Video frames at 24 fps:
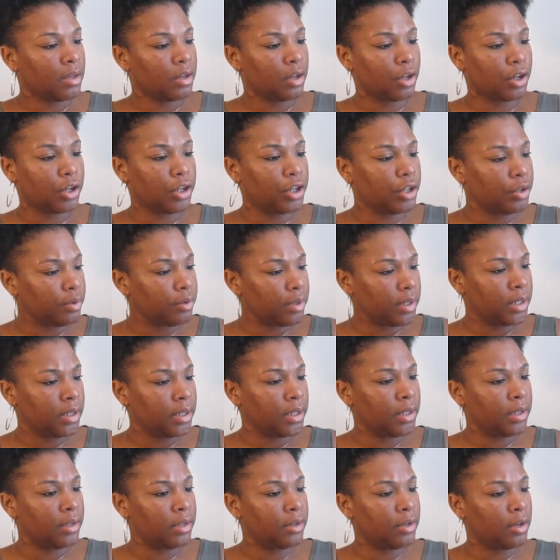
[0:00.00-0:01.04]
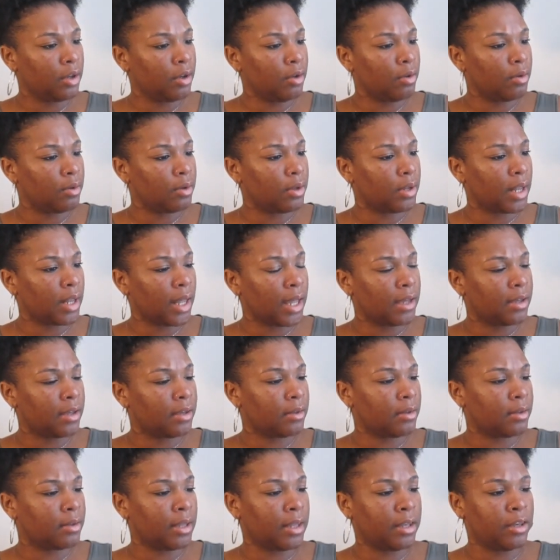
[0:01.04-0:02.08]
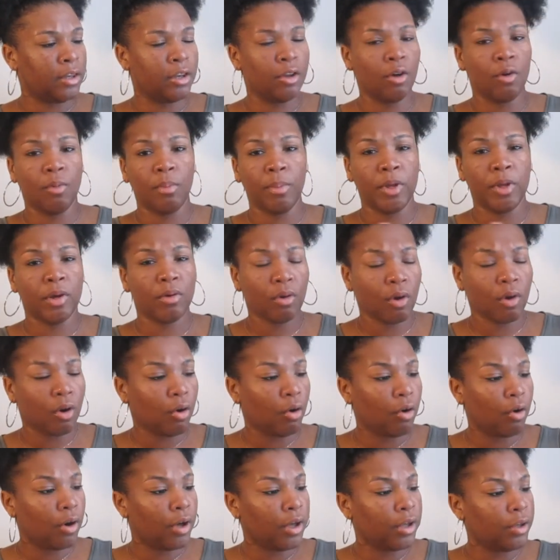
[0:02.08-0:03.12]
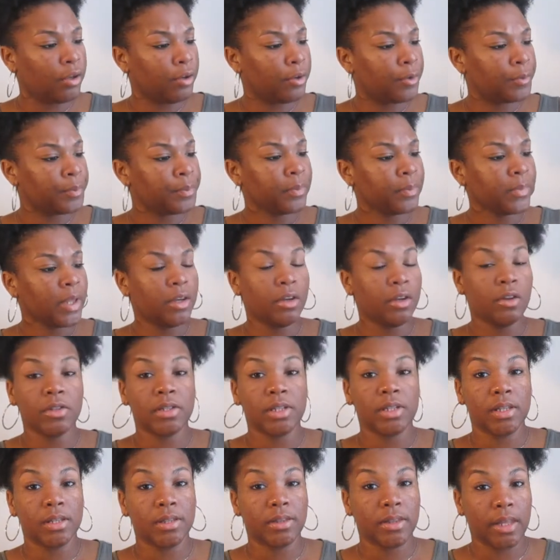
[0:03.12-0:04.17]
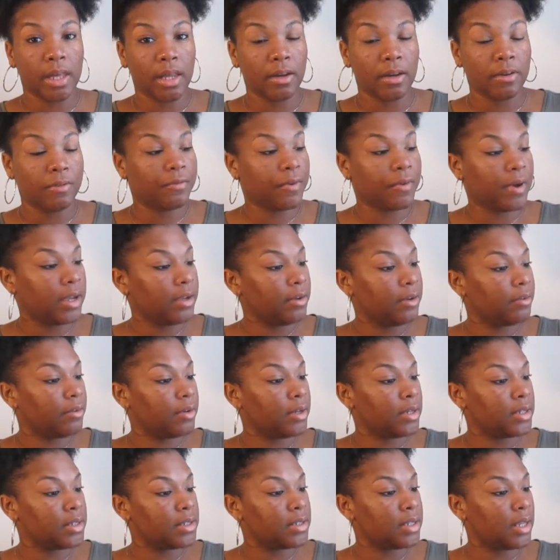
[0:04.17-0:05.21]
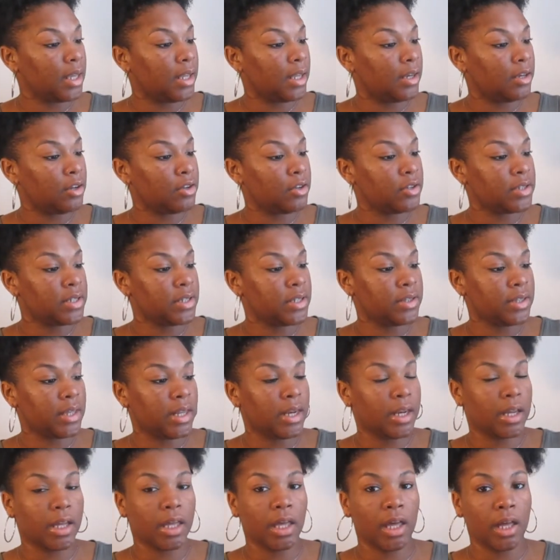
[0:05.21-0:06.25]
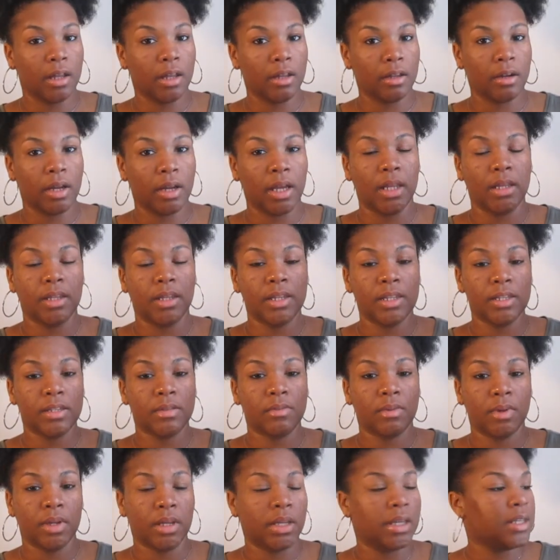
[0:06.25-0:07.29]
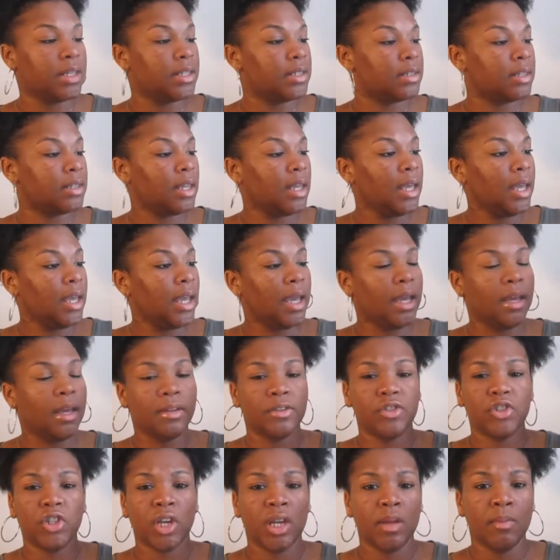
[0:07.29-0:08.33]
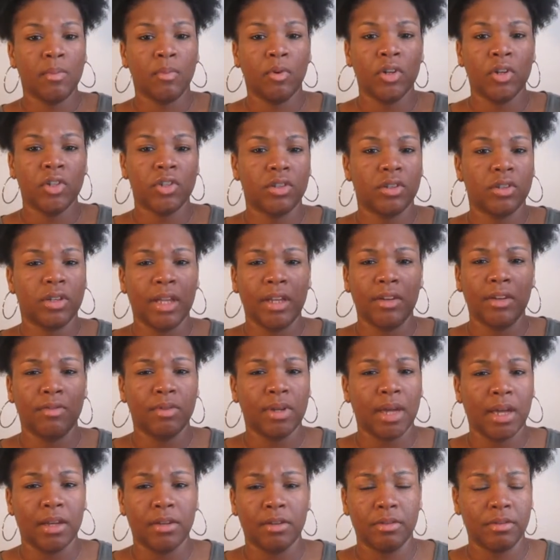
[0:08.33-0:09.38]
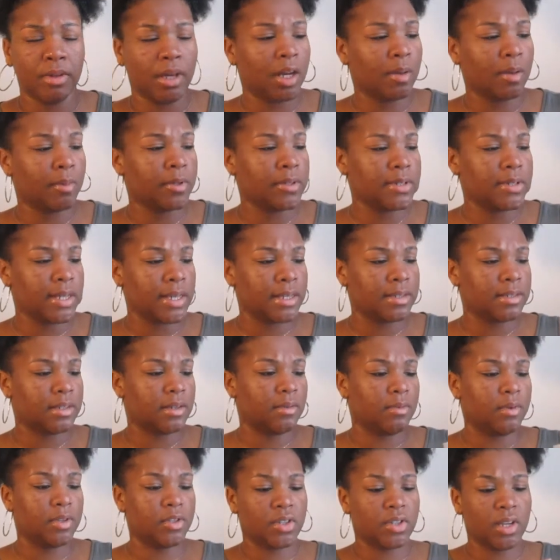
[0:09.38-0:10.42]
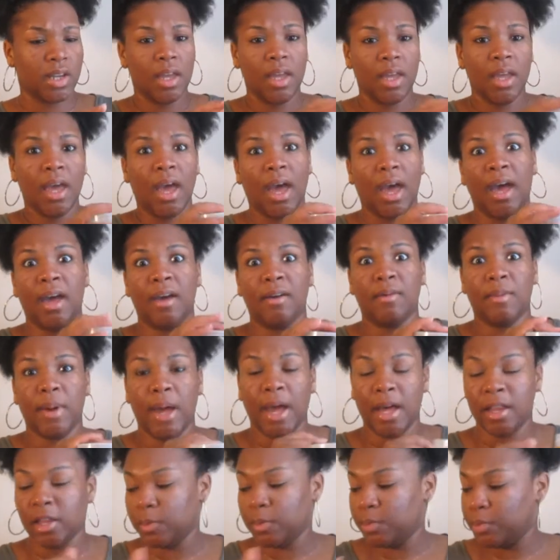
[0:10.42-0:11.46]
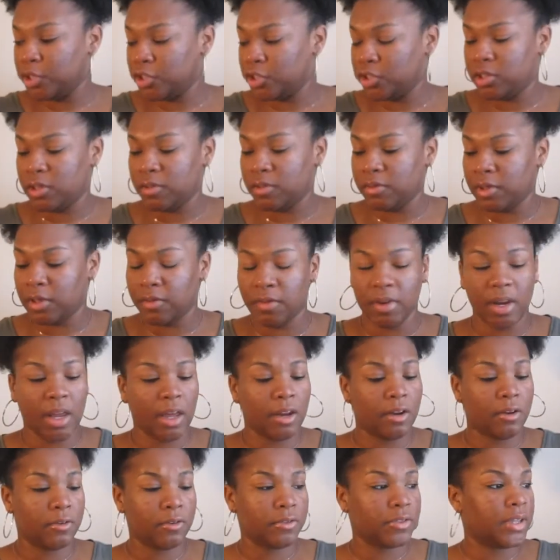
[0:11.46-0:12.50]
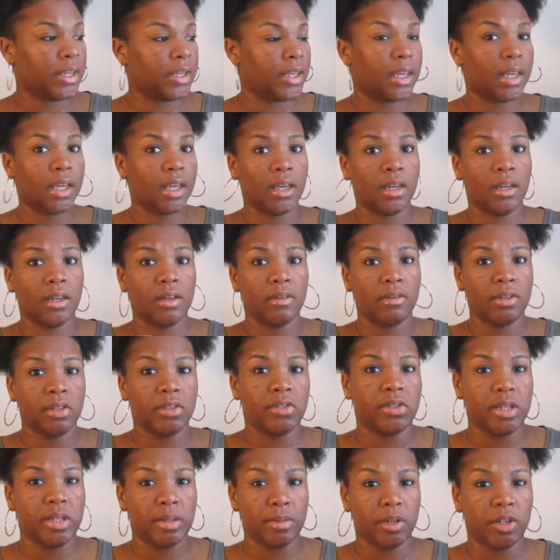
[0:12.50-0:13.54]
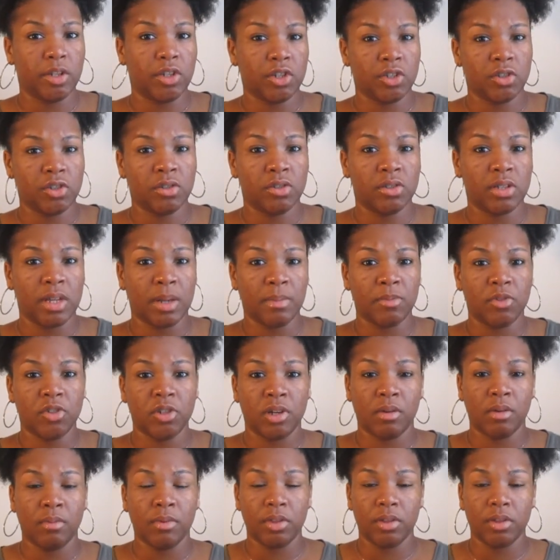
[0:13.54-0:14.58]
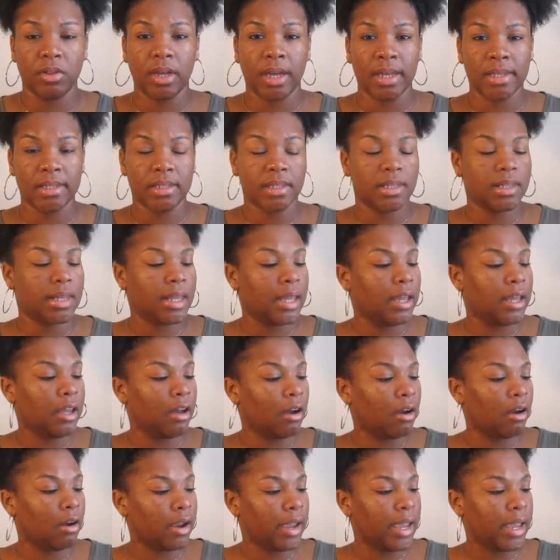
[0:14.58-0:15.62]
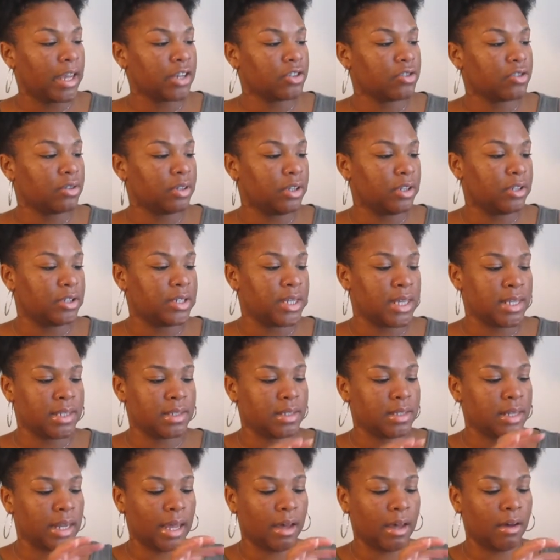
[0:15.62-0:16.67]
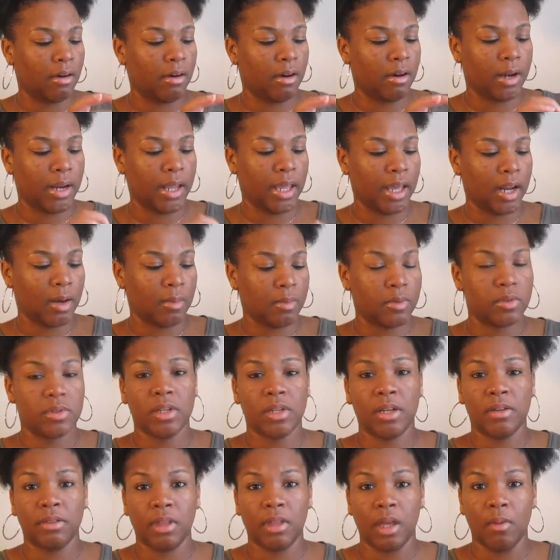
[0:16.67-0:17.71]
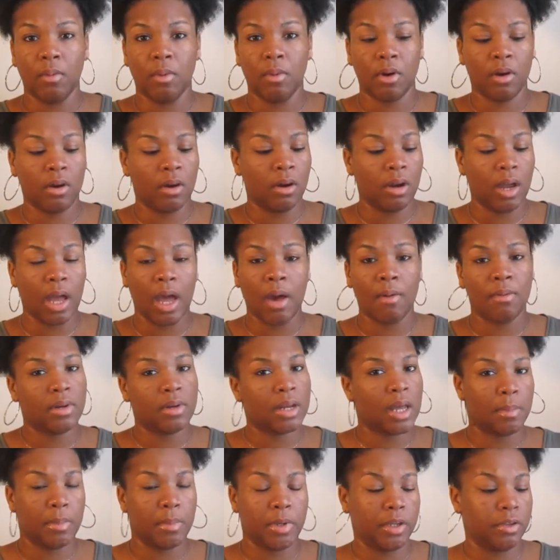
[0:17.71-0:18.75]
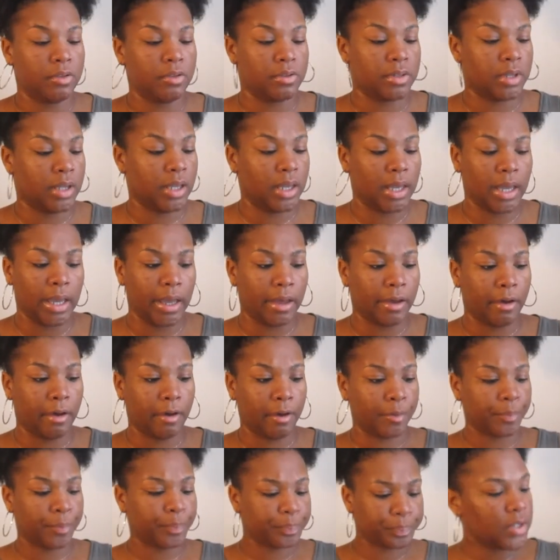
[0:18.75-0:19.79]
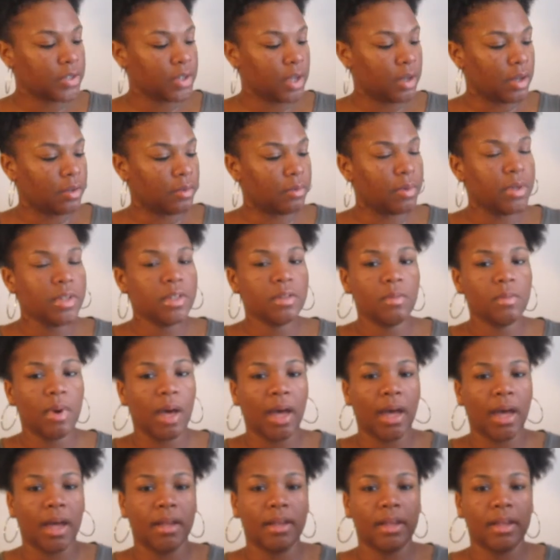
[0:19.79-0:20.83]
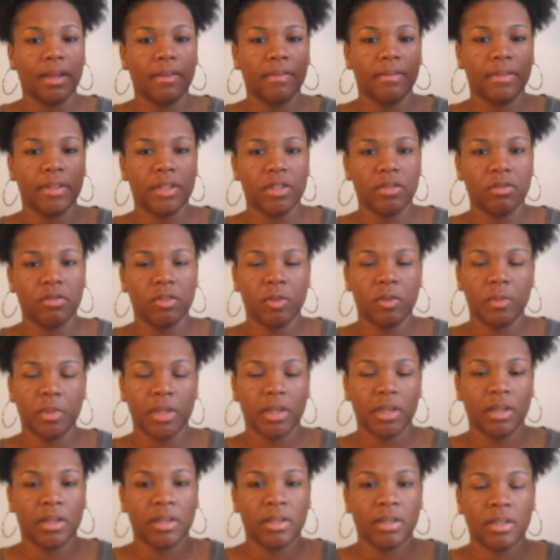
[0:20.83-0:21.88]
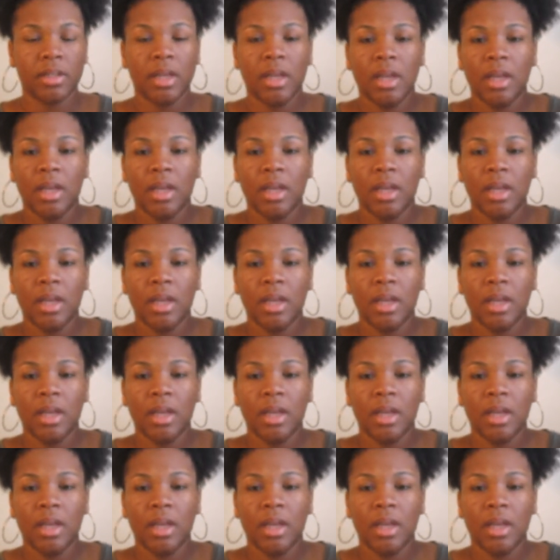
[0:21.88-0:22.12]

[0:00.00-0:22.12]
gluten, no light, no mineral oil, no synthetic fragrance, and no synthetic color. And this one is, and Shea Moisture, they do not do animal testing, which I am highly appreciative of it. I don't think any of these deep conditioners I'm sharing with you guys today are actually tested out on animals. If they were, I would not be using it at all. So the reason why I love this one is because